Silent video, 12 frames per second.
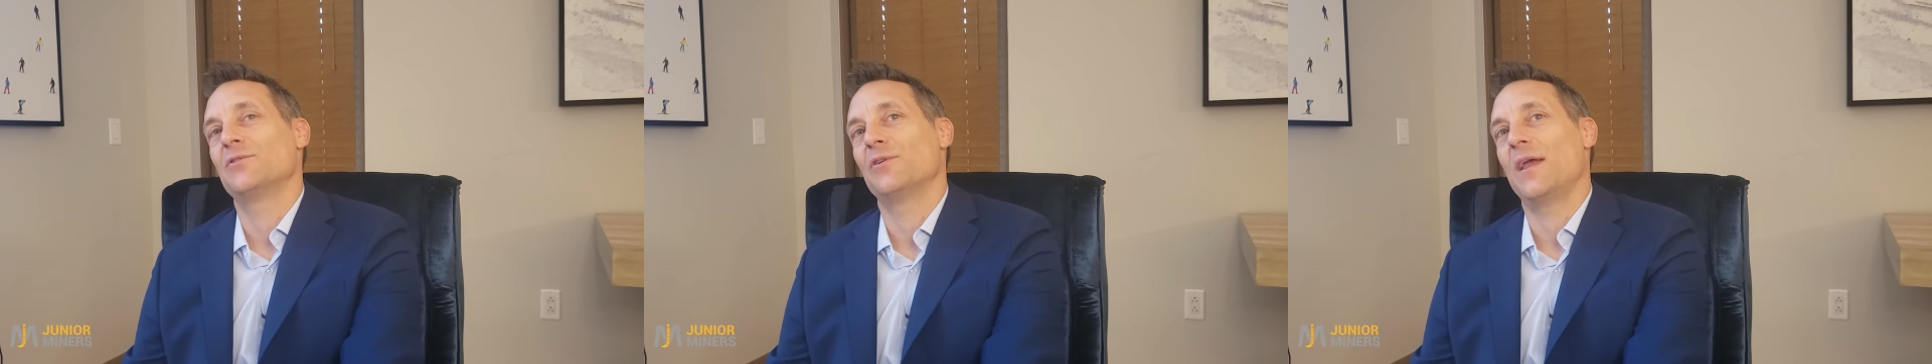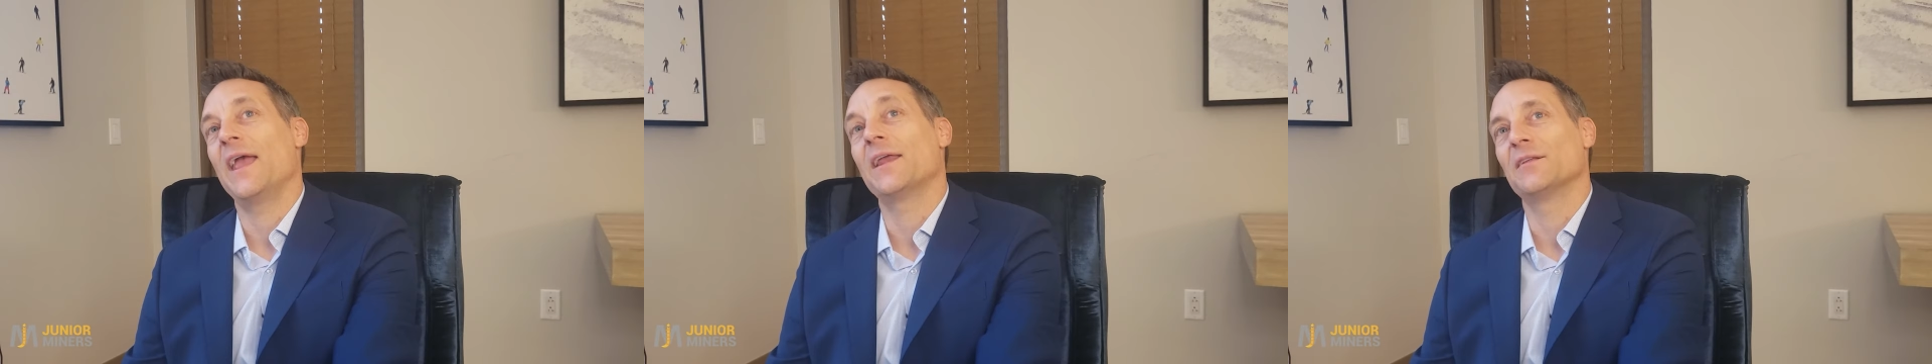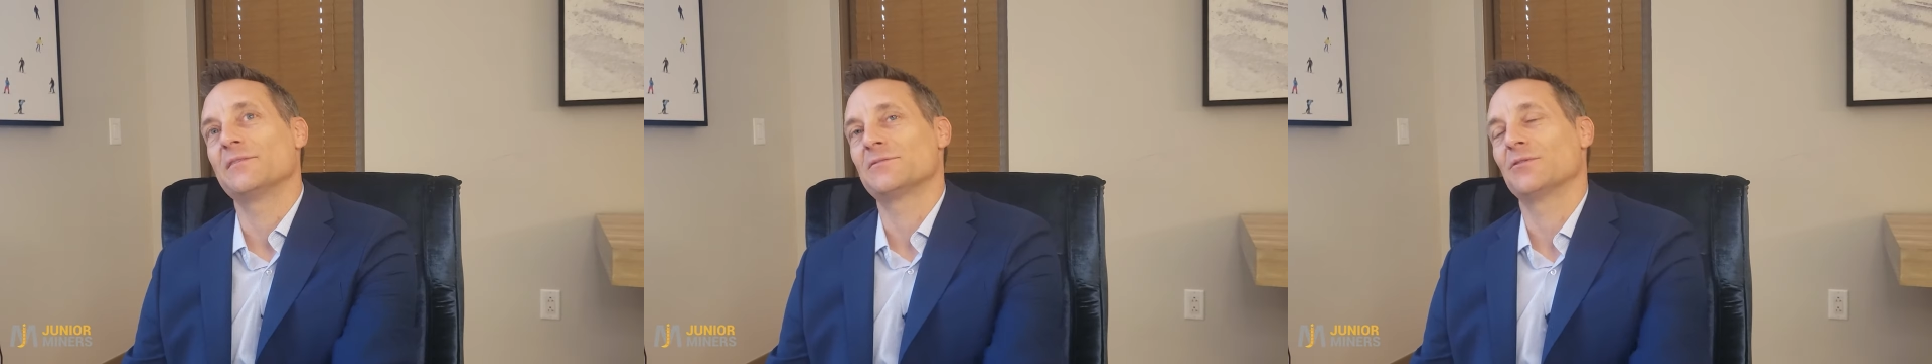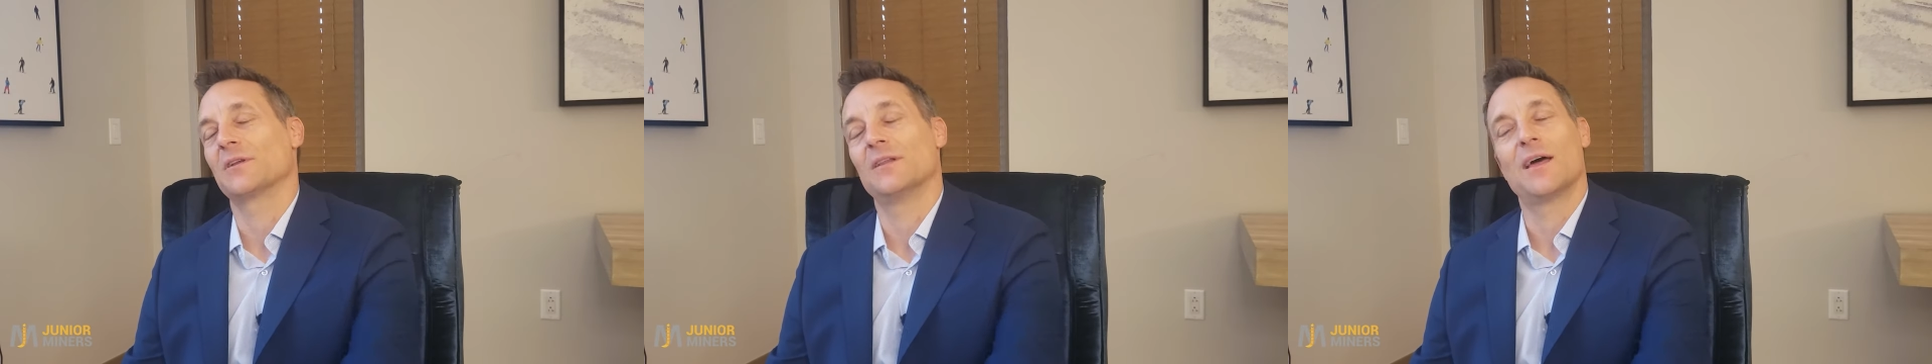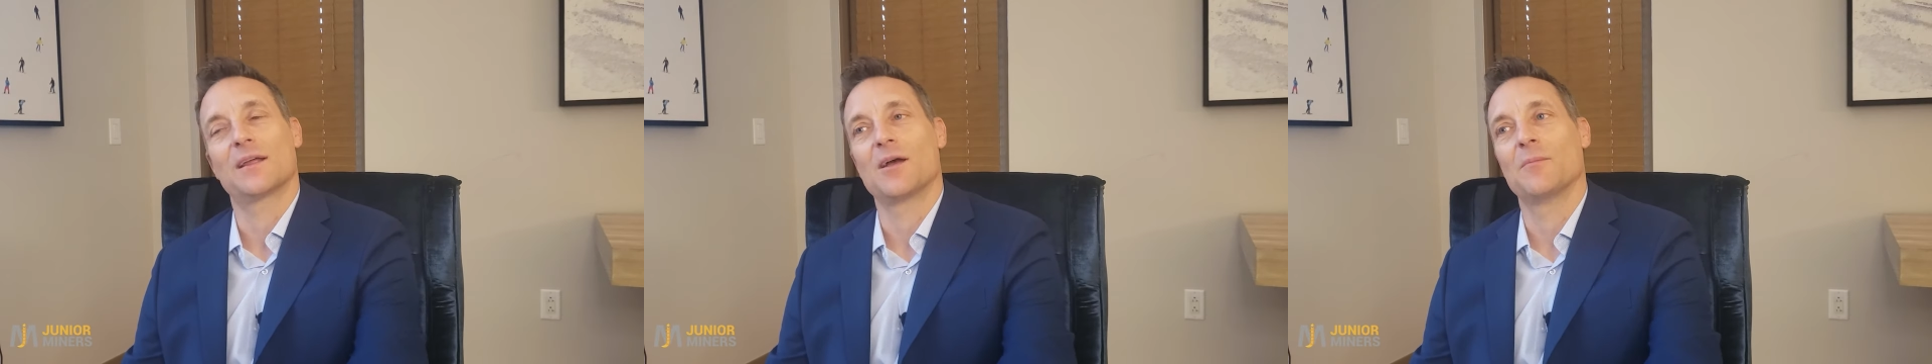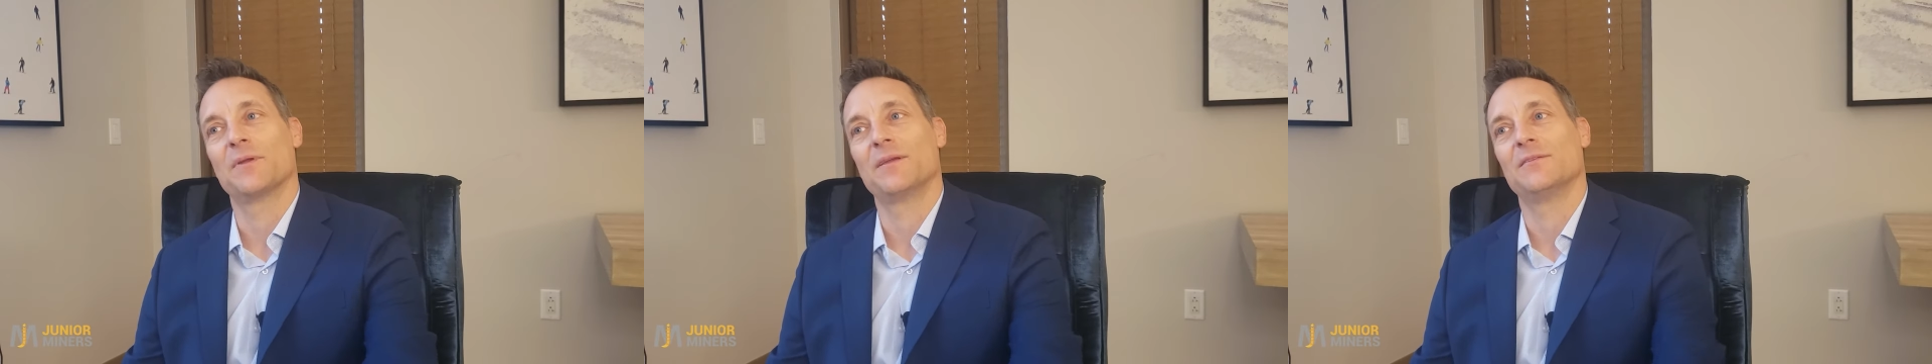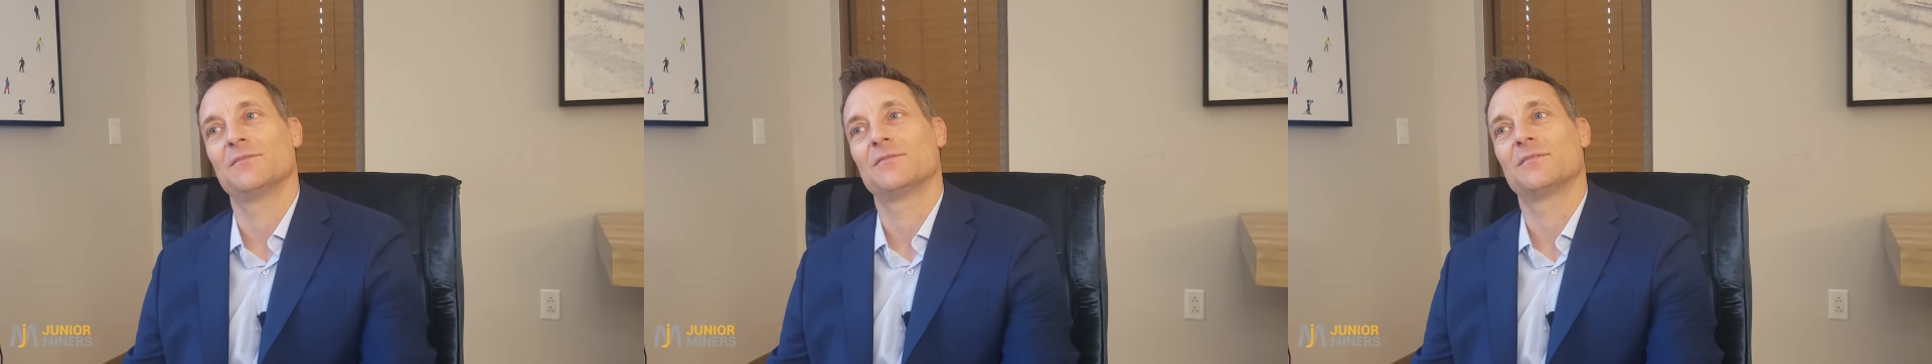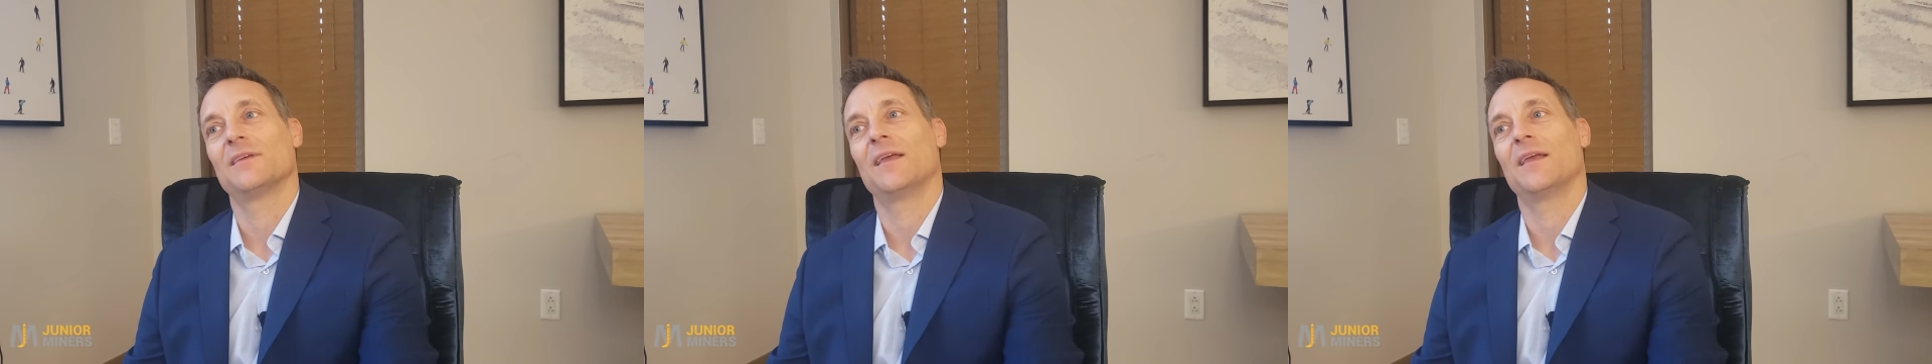your analysts look at a lot of companies